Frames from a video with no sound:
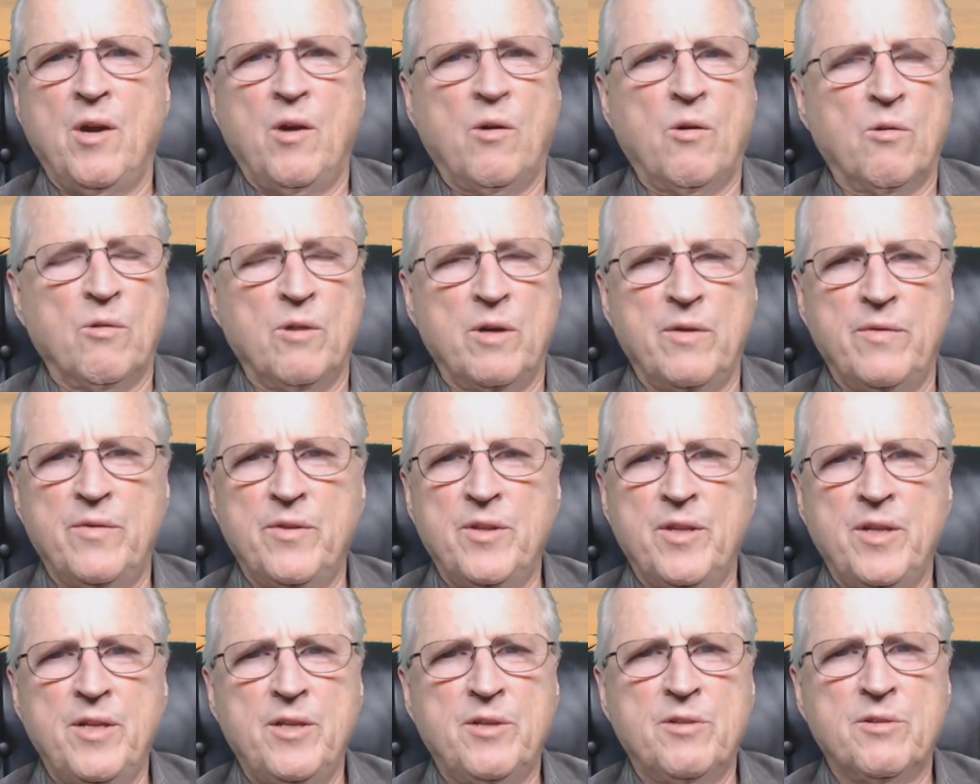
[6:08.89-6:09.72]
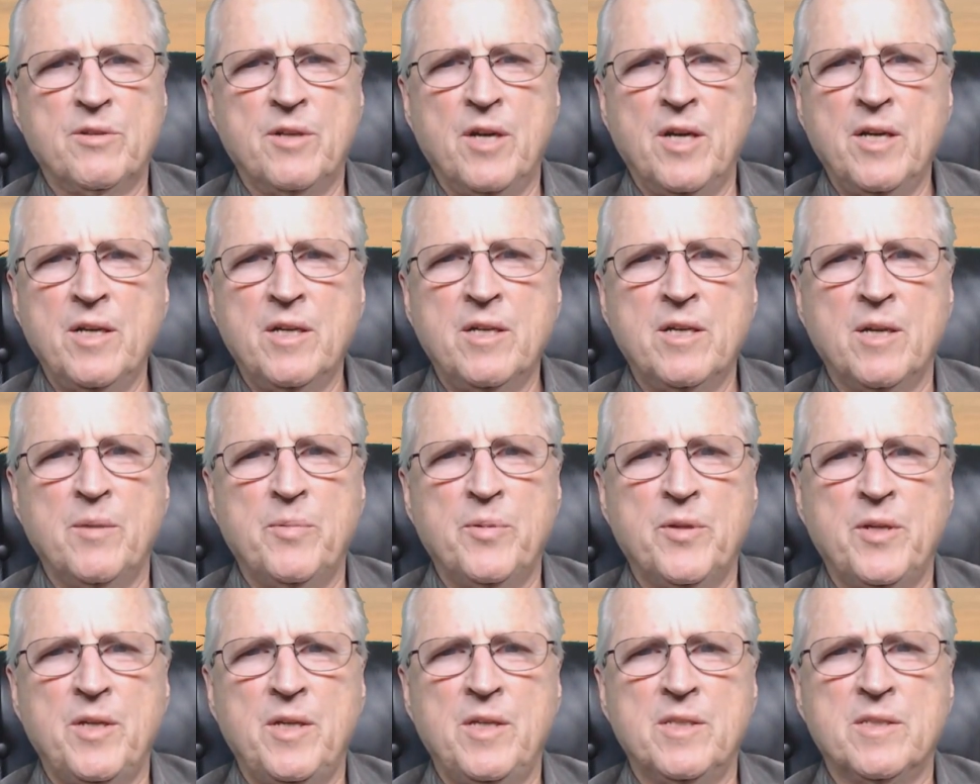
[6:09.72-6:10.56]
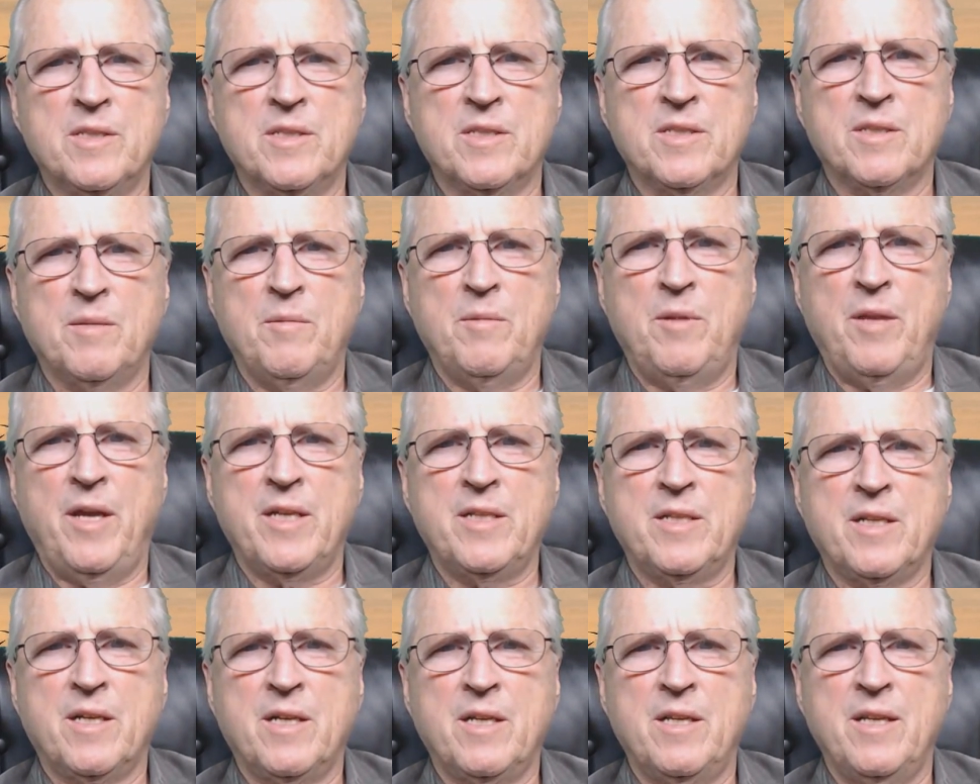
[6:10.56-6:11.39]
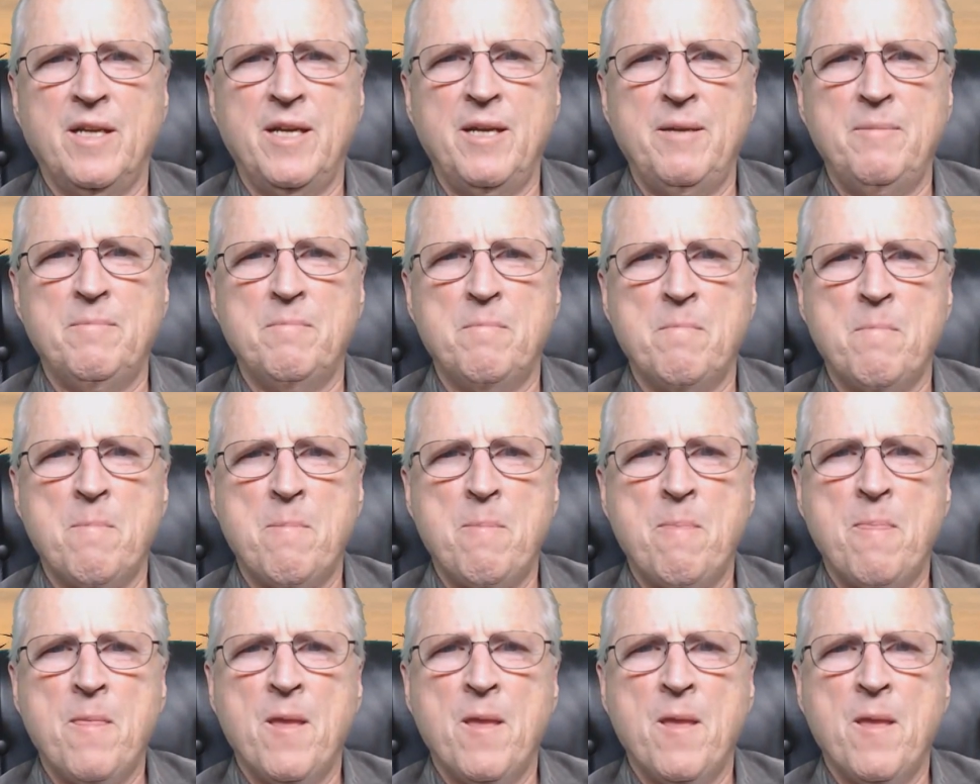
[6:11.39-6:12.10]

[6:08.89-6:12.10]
or even the drug companies, as some like to claim.